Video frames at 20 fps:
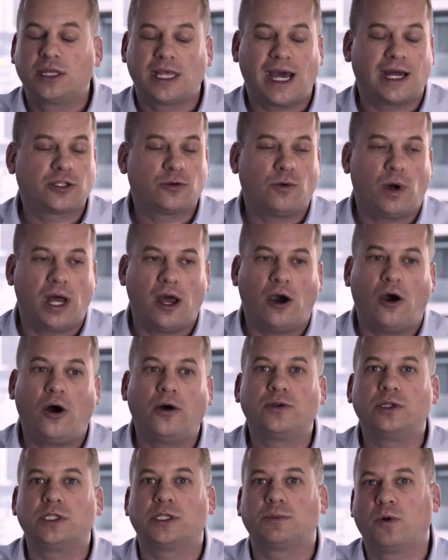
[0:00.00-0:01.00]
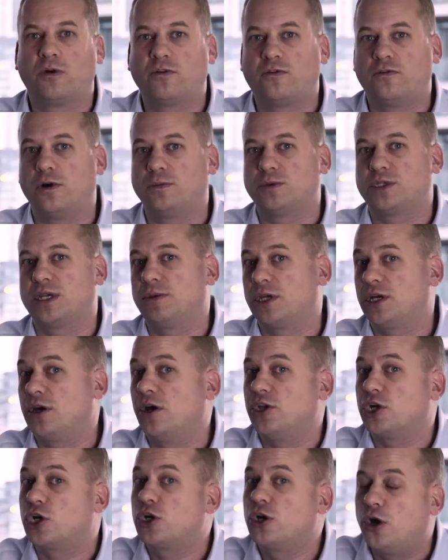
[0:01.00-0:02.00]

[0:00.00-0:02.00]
That's why I always perform something called